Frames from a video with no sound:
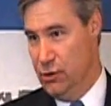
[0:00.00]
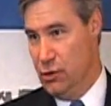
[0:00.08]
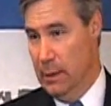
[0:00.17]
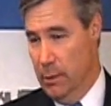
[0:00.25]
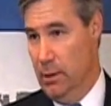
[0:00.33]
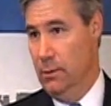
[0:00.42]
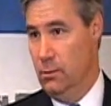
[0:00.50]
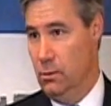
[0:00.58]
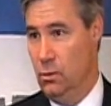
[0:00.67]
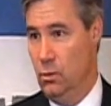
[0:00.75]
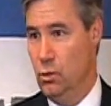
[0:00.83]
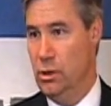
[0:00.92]
trouble.
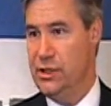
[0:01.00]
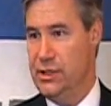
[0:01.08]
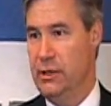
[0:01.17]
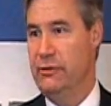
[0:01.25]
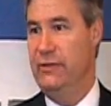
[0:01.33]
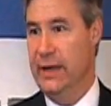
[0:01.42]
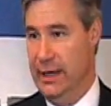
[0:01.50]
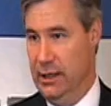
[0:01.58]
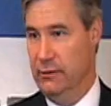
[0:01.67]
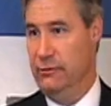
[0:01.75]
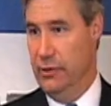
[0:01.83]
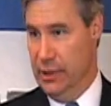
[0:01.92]
We're still
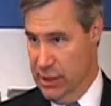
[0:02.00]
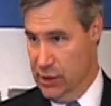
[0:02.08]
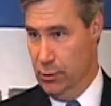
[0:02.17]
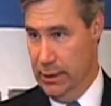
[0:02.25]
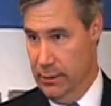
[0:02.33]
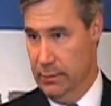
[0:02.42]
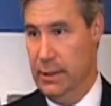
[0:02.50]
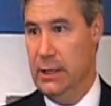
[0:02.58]
fighting for this one.